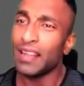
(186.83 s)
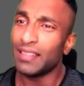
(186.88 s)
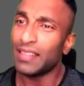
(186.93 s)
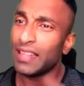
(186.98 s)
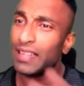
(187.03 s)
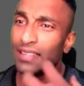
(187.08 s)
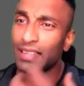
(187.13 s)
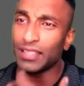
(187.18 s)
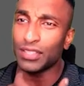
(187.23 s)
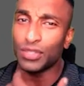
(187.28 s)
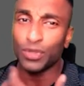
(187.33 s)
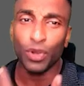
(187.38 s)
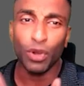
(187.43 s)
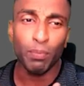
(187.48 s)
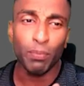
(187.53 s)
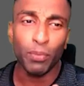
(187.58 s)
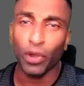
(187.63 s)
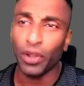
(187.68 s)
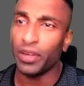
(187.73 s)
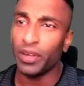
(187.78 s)
then there is no
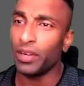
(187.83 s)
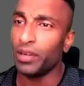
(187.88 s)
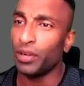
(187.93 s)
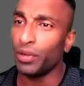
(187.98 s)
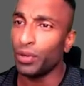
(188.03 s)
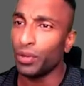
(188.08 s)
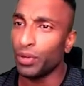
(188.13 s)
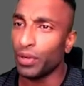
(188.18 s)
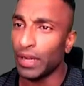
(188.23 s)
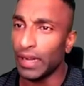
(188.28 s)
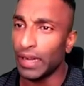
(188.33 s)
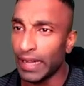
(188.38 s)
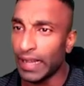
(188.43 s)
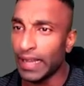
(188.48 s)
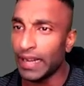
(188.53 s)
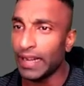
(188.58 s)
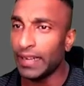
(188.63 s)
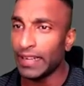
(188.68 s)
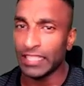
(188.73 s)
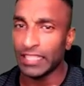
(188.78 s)
point in you know
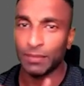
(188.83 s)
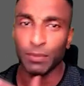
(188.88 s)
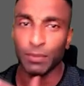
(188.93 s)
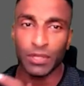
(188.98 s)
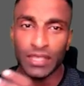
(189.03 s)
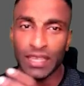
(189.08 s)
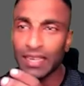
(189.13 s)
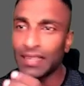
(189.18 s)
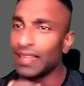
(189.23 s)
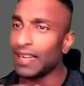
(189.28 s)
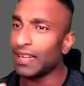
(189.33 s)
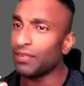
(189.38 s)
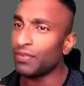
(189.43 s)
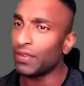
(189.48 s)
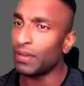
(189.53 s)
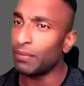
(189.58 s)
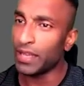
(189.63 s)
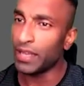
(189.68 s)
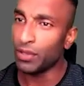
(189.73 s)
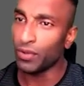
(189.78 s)
reading any textbooks and that
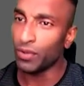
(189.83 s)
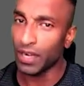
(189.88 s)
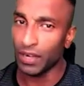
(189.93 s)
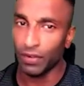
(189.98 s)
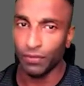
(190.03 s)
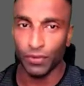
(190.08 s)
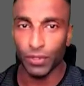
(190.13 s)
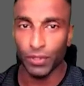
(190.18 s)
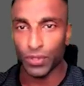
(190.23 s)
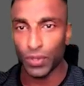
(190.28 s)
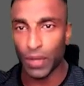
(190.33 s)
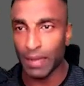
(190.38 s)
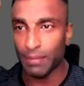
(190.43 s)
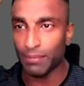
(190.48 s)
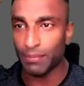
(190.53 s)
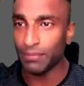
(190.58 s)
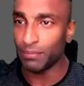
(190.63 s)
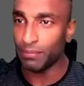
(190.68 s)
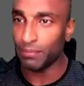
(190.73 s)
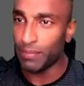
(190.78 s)
will make you confused so
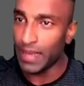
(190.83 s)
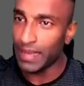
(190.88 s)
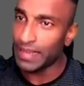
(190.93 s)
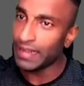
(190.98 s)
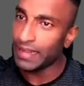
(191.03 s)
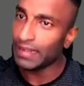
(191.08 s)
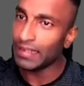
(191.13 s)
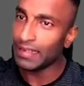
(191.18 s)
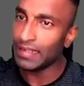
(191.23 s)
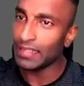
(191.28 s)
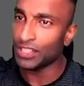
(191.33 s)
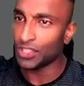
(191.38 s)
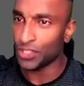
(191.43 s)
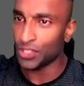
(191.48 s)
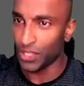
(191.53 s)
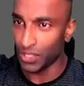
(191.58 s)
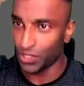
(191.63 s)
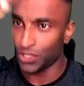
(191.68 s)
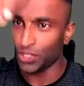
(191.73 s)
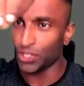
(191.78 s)
i'm making it in a
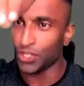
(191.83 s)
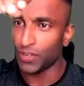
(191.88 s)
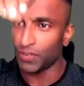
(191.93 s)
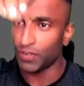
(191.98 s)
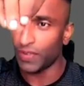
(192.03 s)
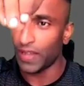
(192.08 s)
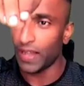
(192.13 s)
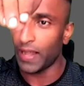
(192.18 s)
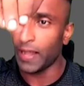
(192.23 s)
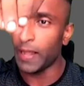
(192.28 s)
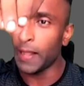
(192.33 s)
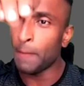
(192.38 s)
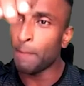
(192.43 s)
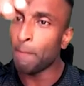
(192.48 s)
structured way